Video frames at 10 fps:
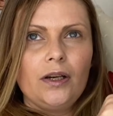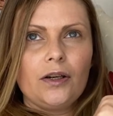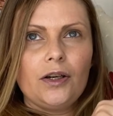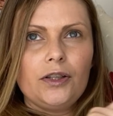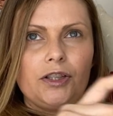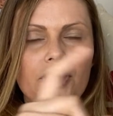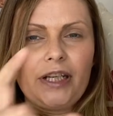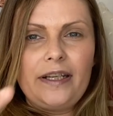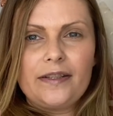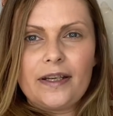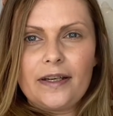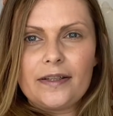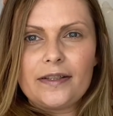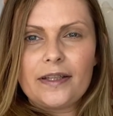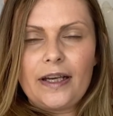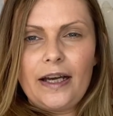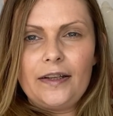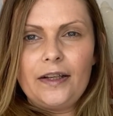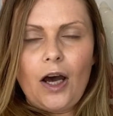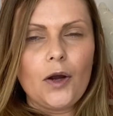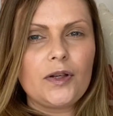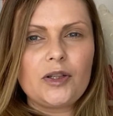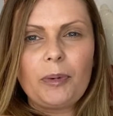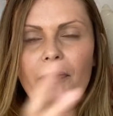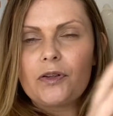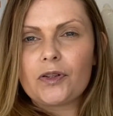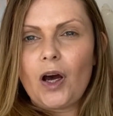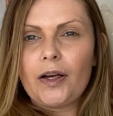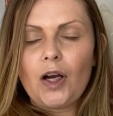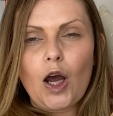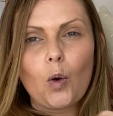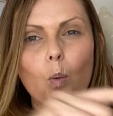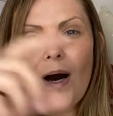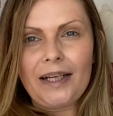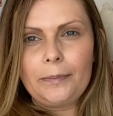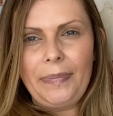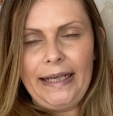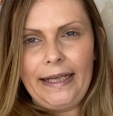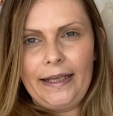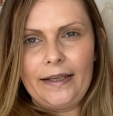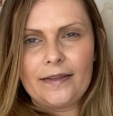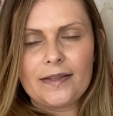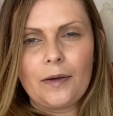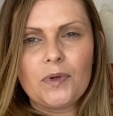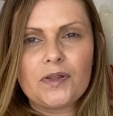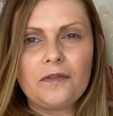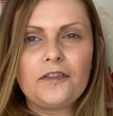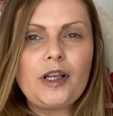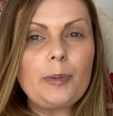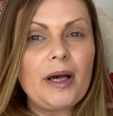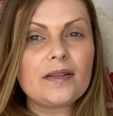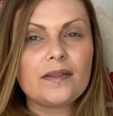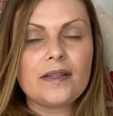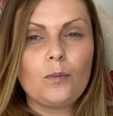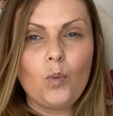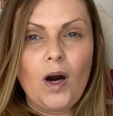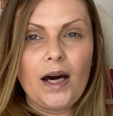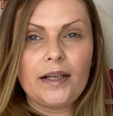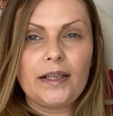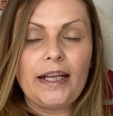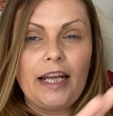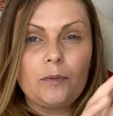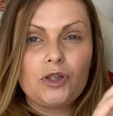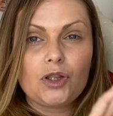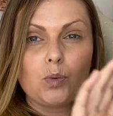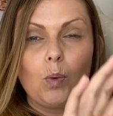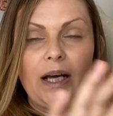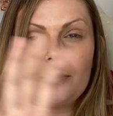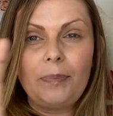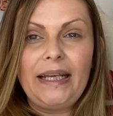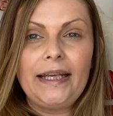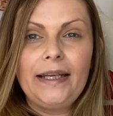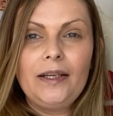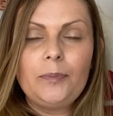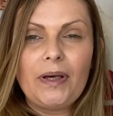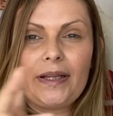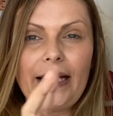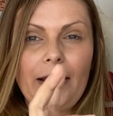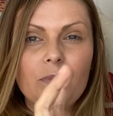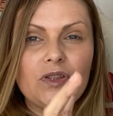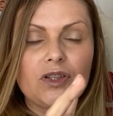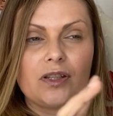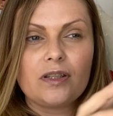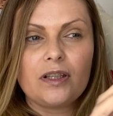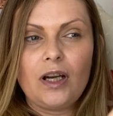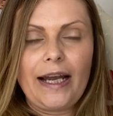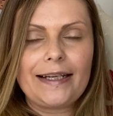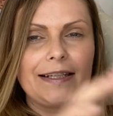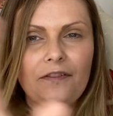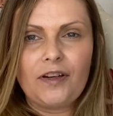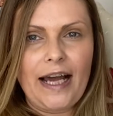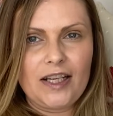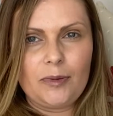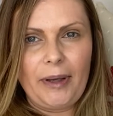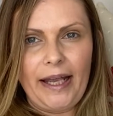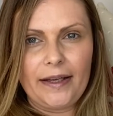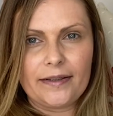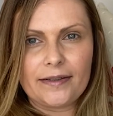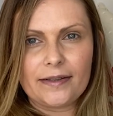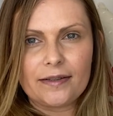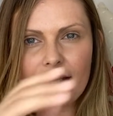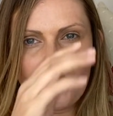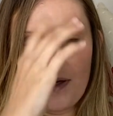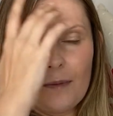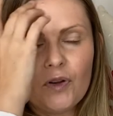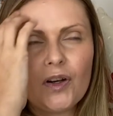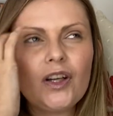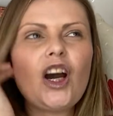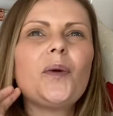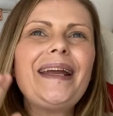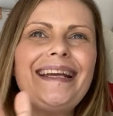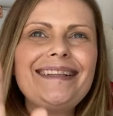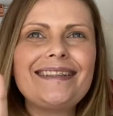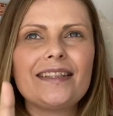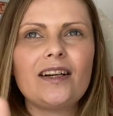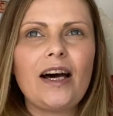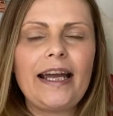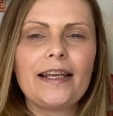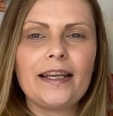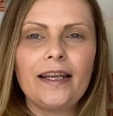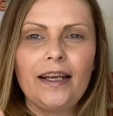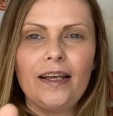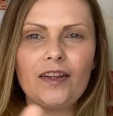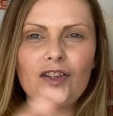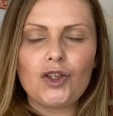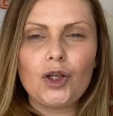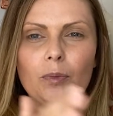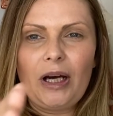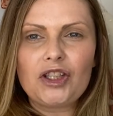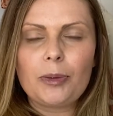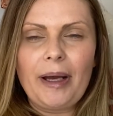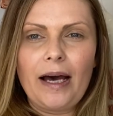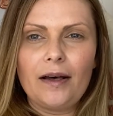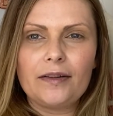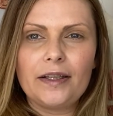God, Jesus, and the Holy Spirit is kind of like one being. So it wasn't three persons in one, it was just one being, but it was just like different aspects. So I'm not going to go into like too much about